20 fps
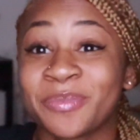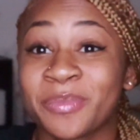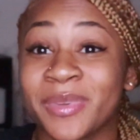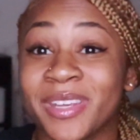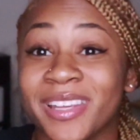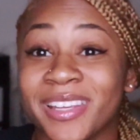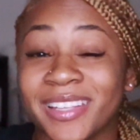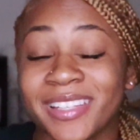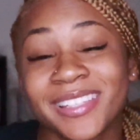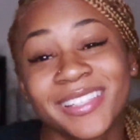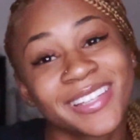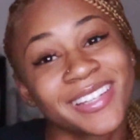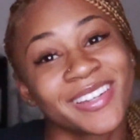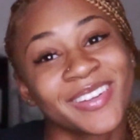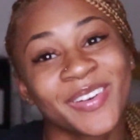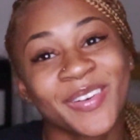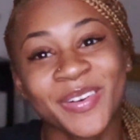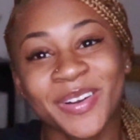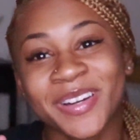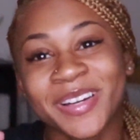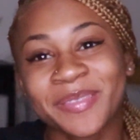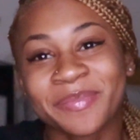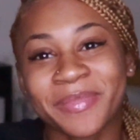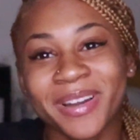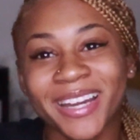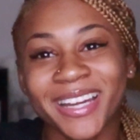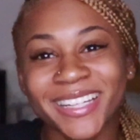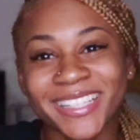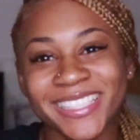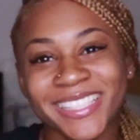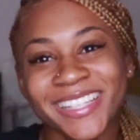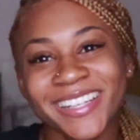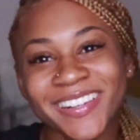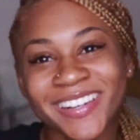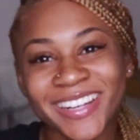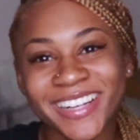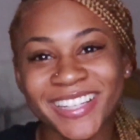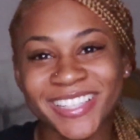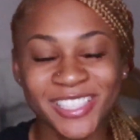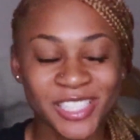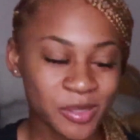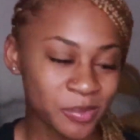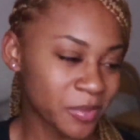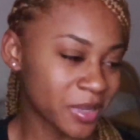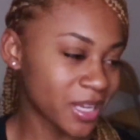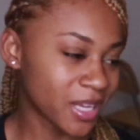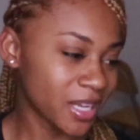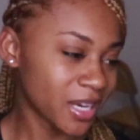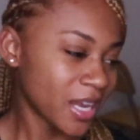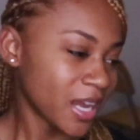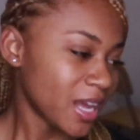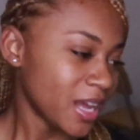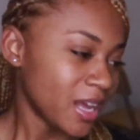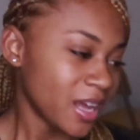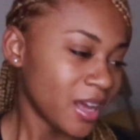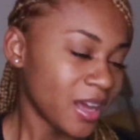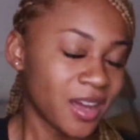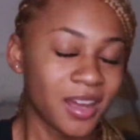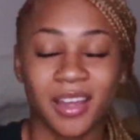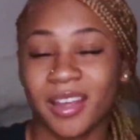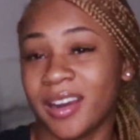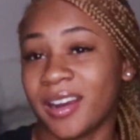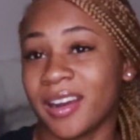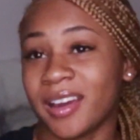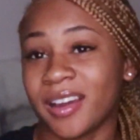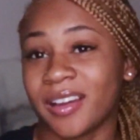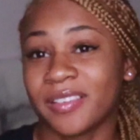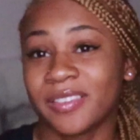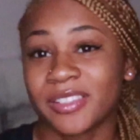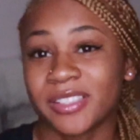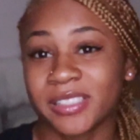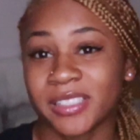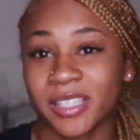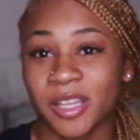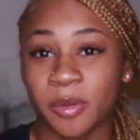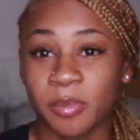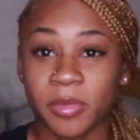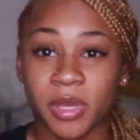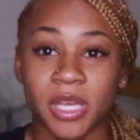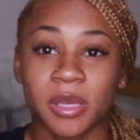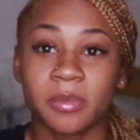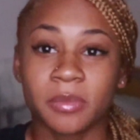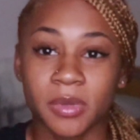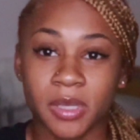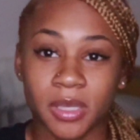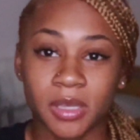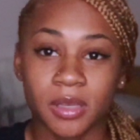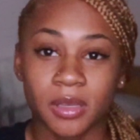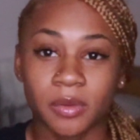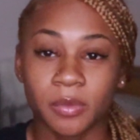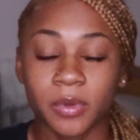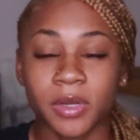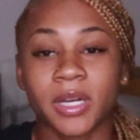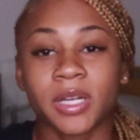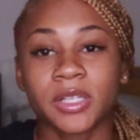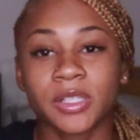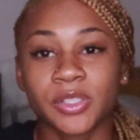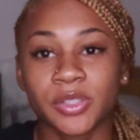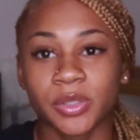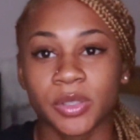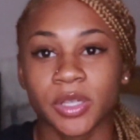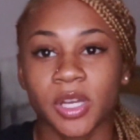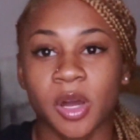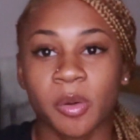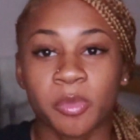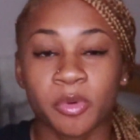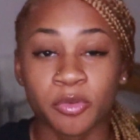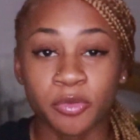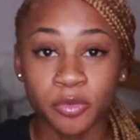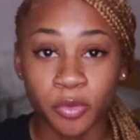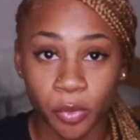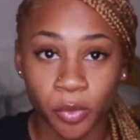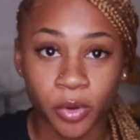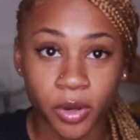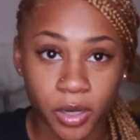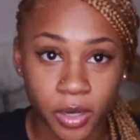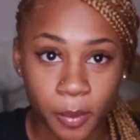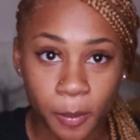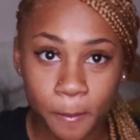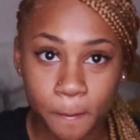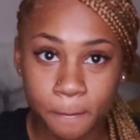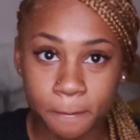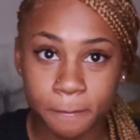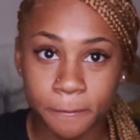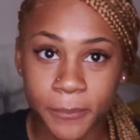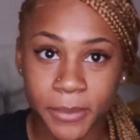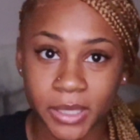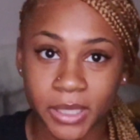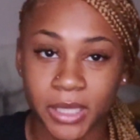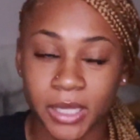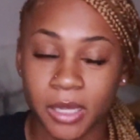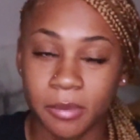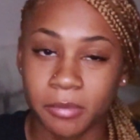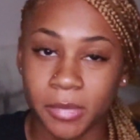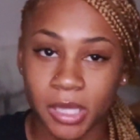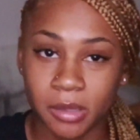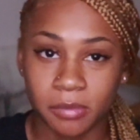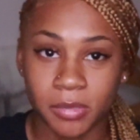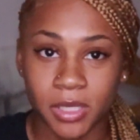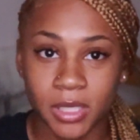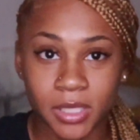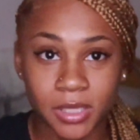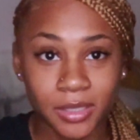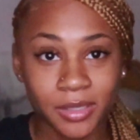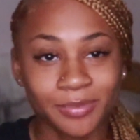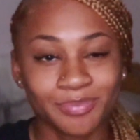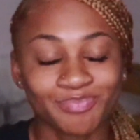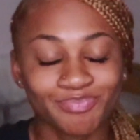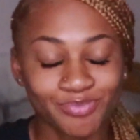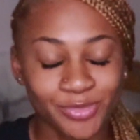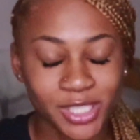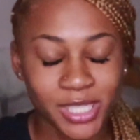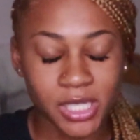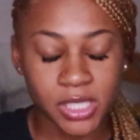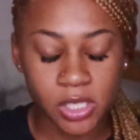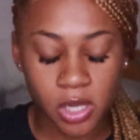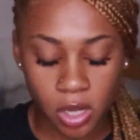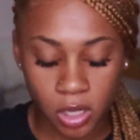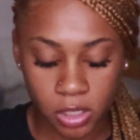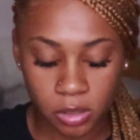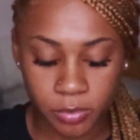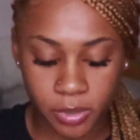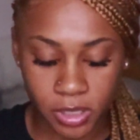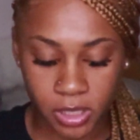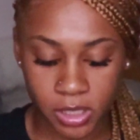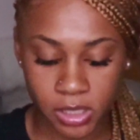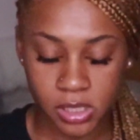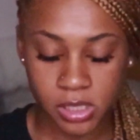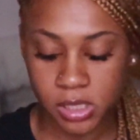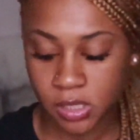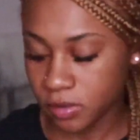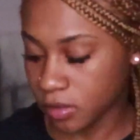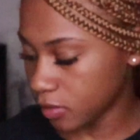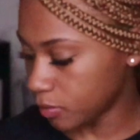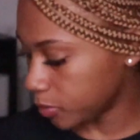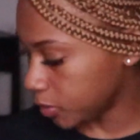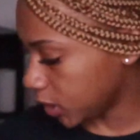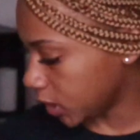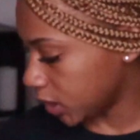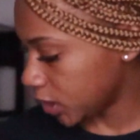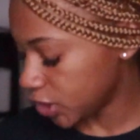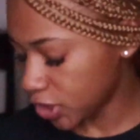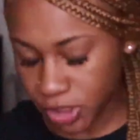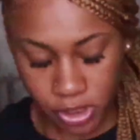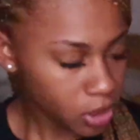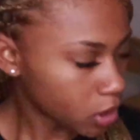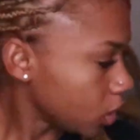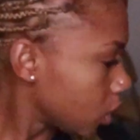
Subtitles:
me sitting on my chair I just made, and obviously it made me, well, I didn't show y'all before, but it made me sit taller because of the plush